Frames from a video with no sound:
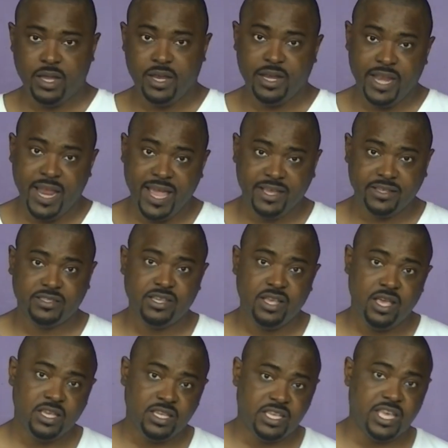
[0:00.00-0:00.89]

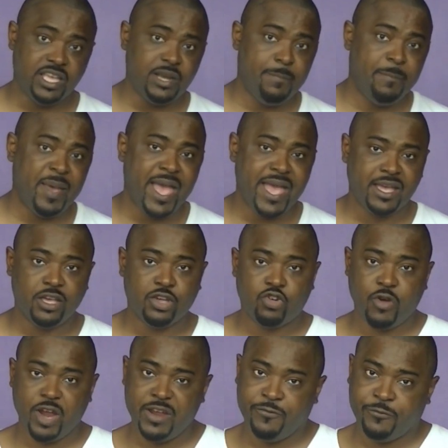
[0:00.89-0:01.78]
Next, get a bag of
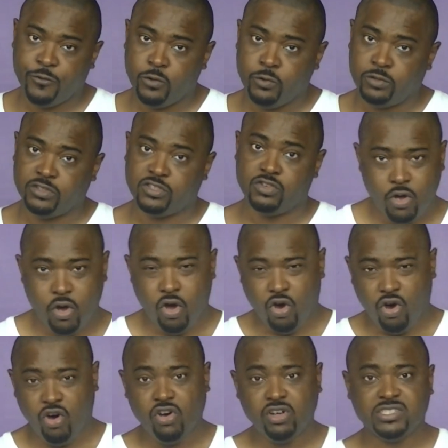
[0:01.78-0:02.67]
grapefruits.
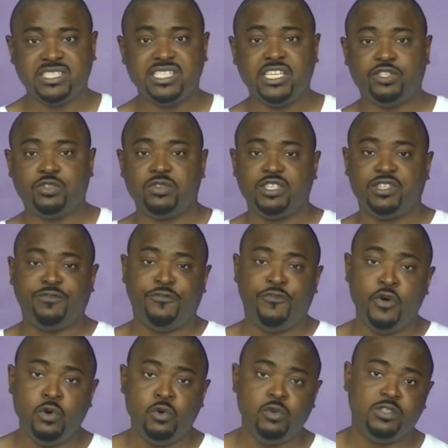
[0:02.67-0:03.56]
All citrus
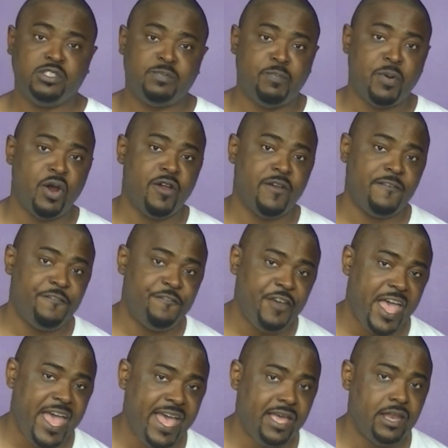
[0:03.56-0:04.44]
foods burn
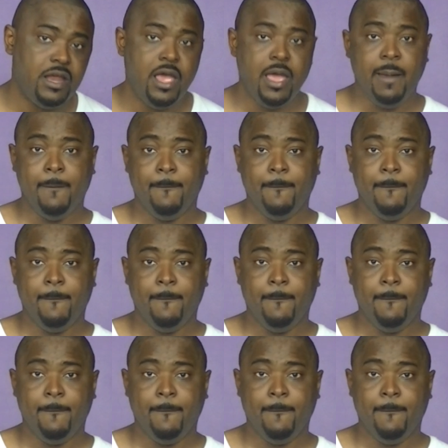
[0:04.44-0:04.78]
fat,